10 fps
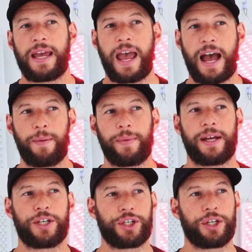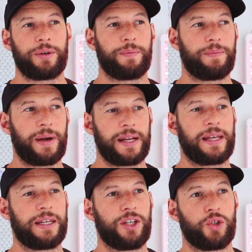how much
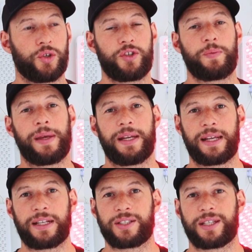money you're spending